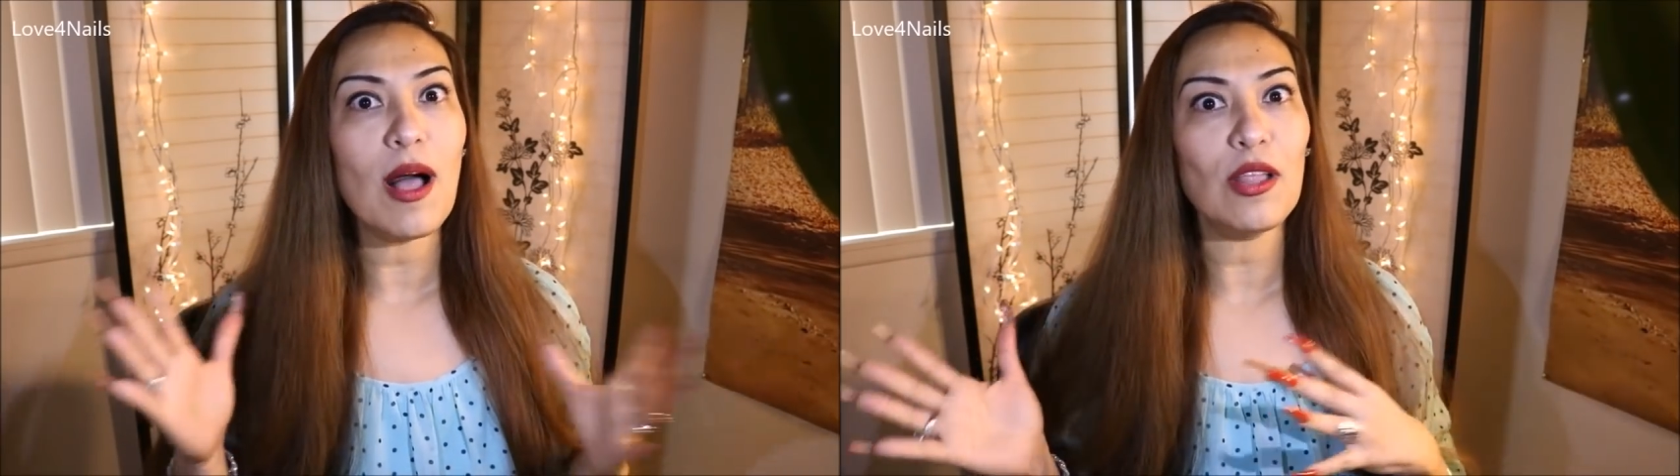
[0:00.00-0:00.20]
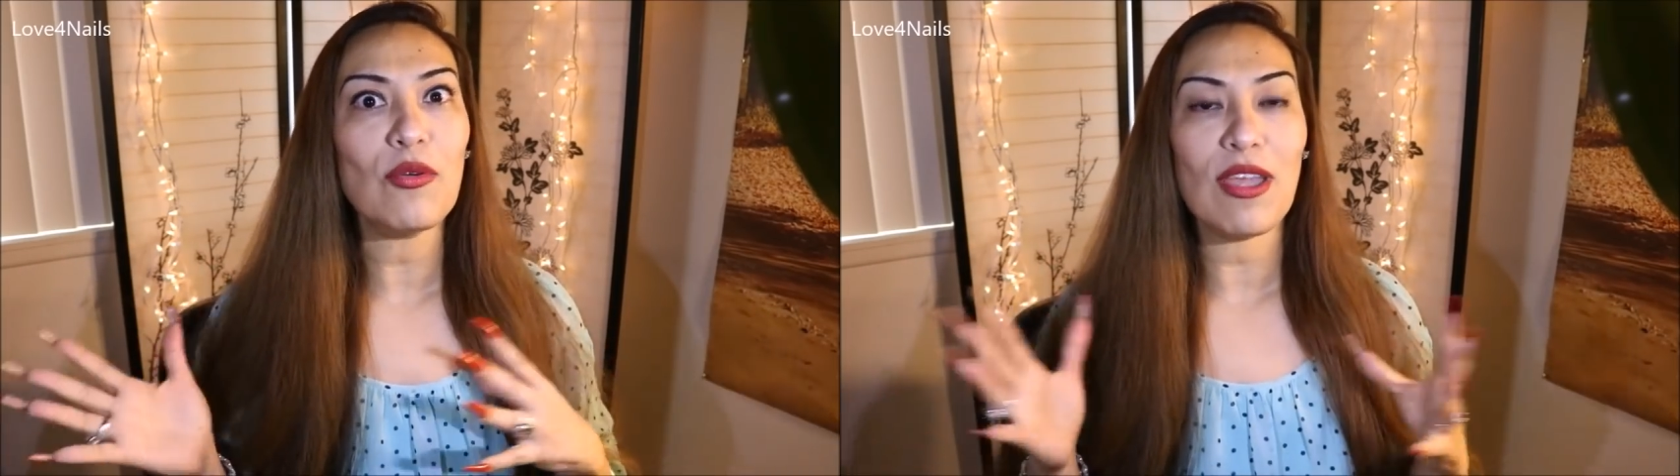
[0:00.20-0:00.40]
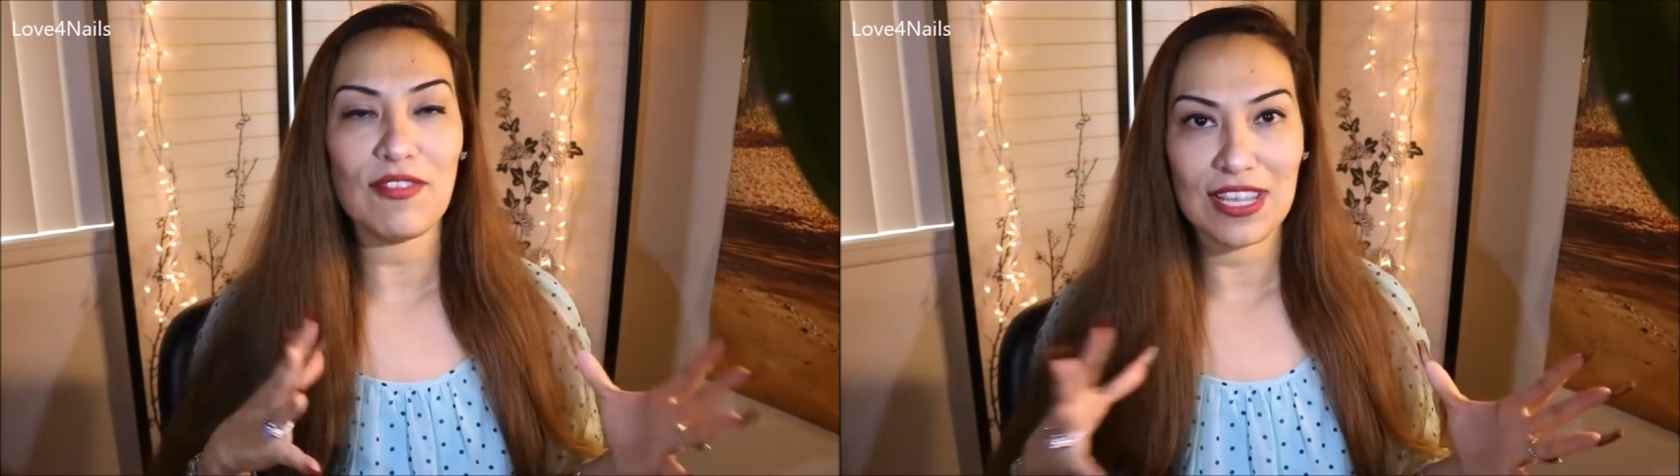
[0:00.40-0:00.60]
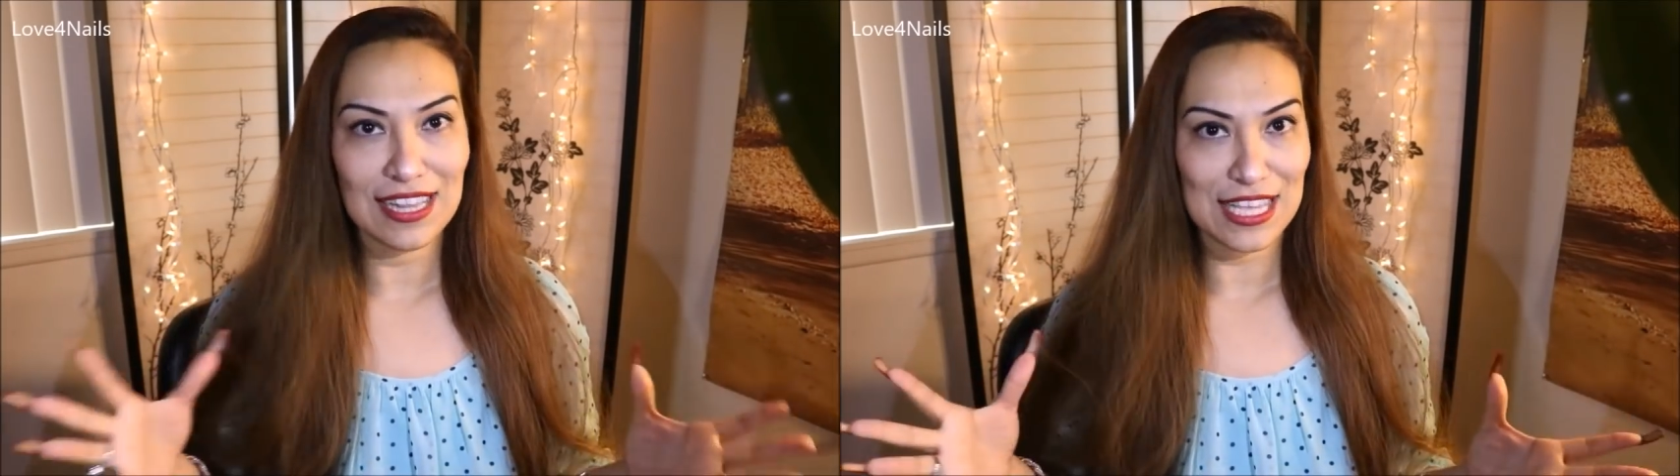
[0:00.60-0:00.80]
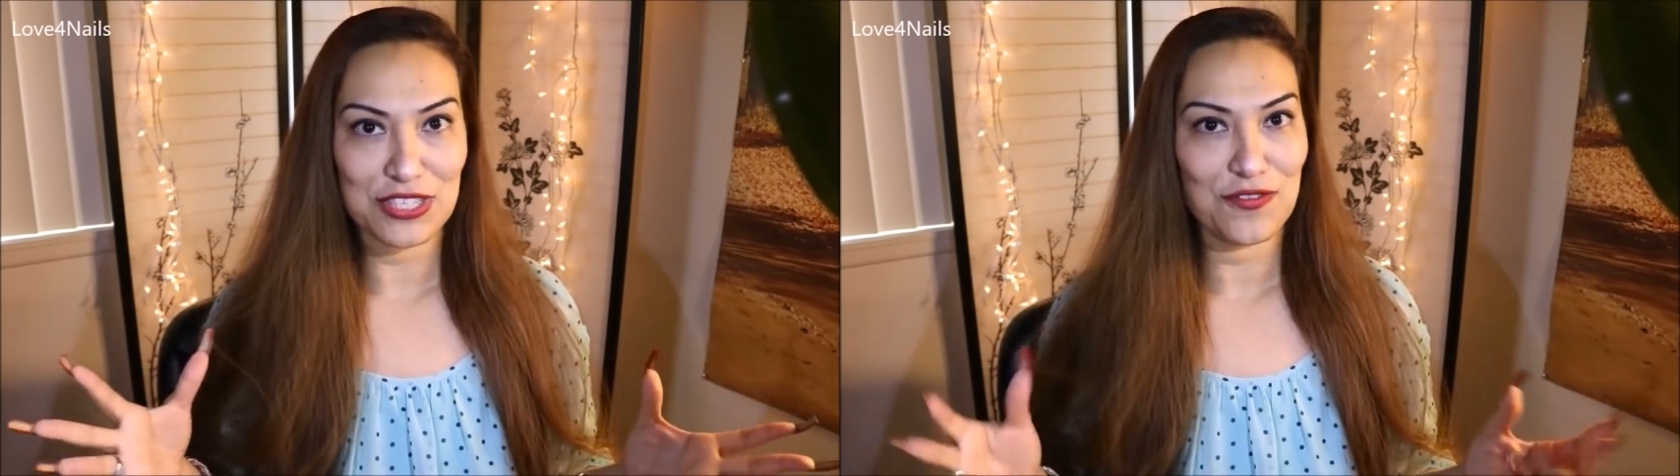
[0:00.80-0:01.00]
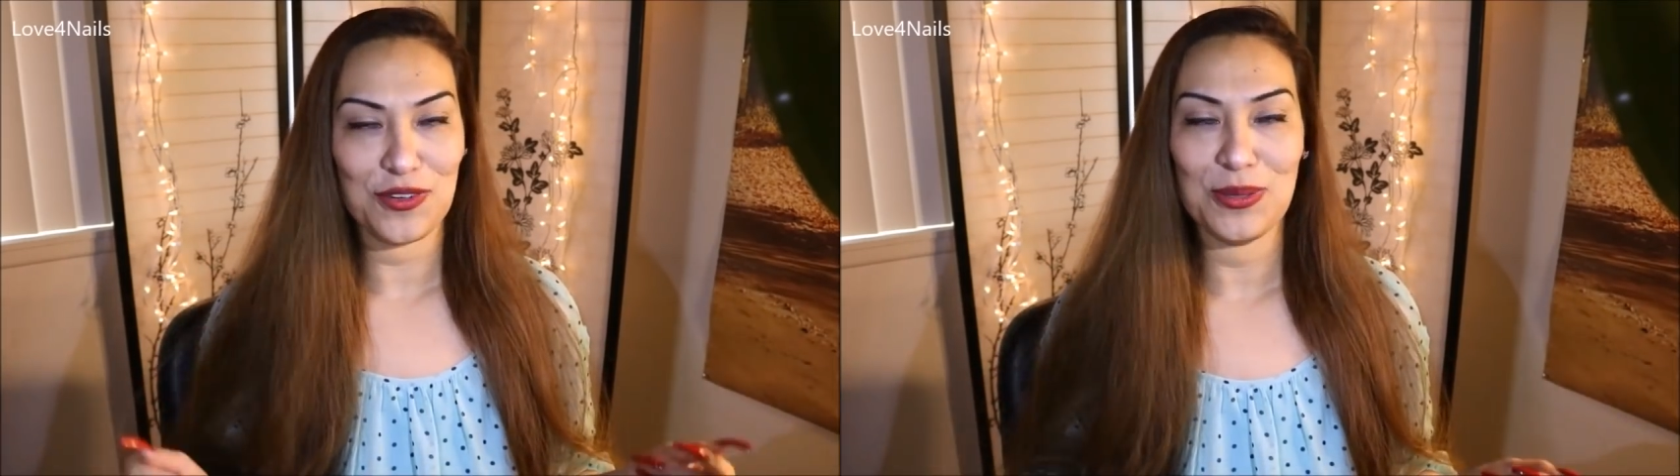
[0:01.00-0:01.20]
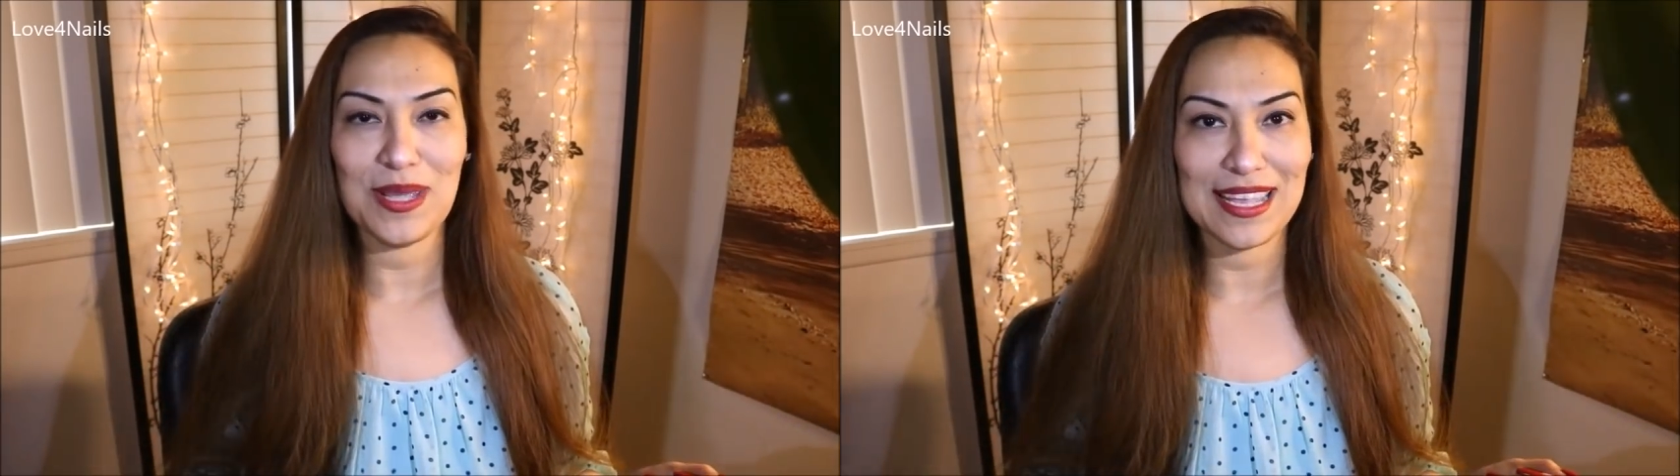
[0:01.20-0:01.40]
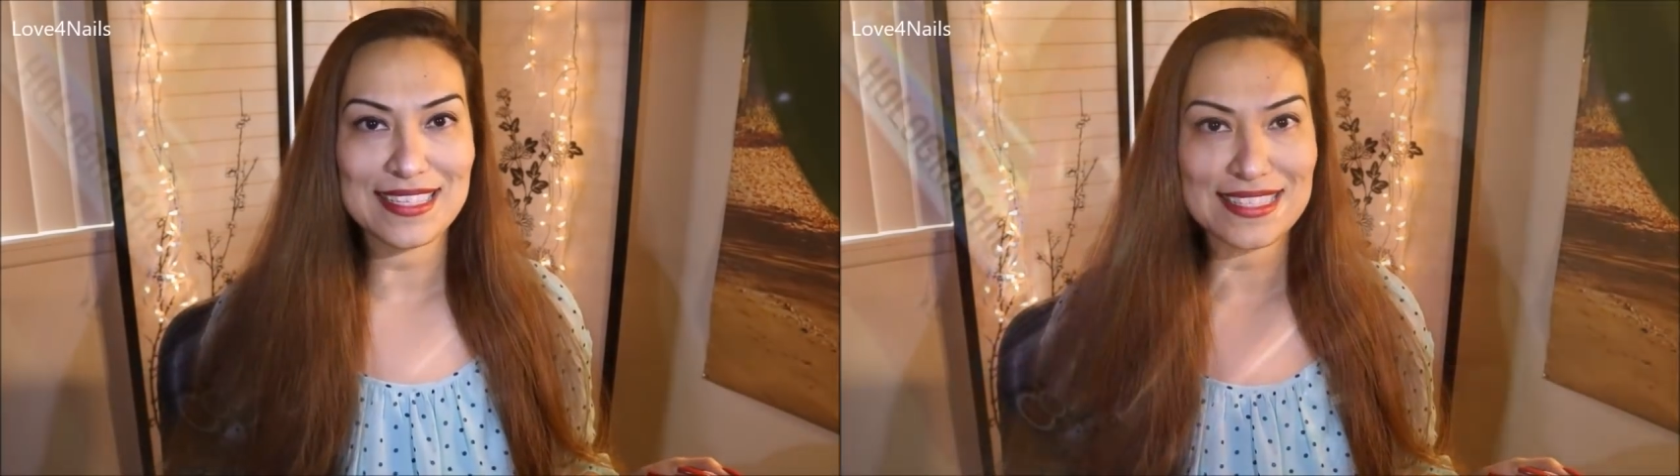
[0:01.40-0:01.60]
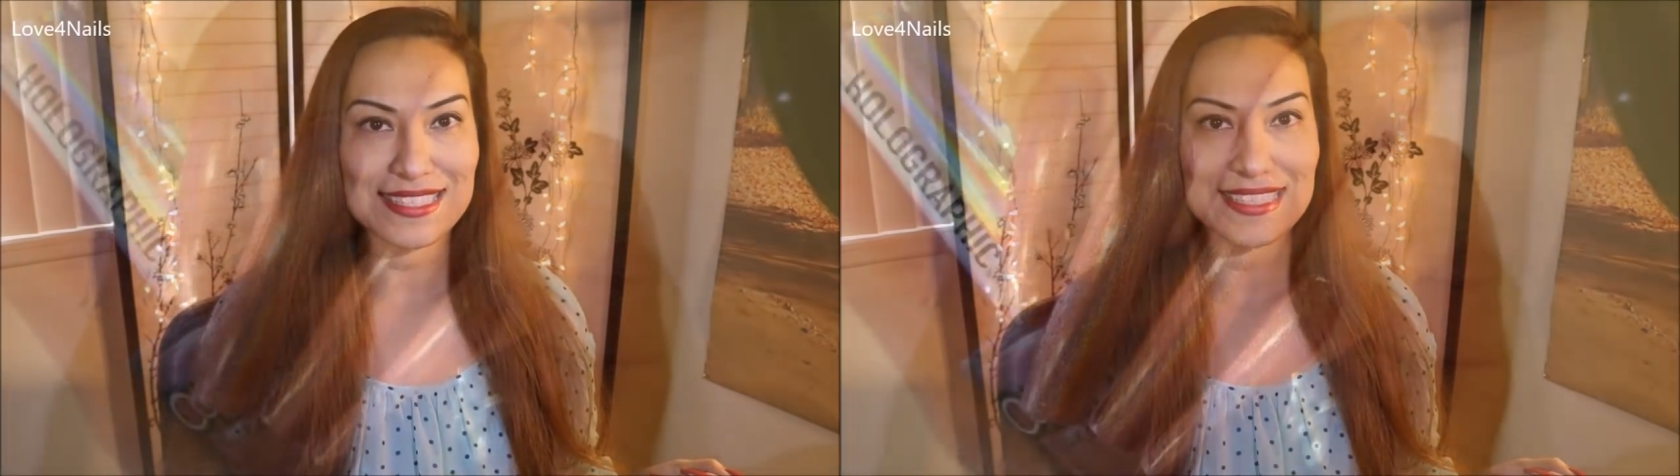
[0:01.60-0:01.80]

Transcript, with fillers: Holographic Collection for you guys.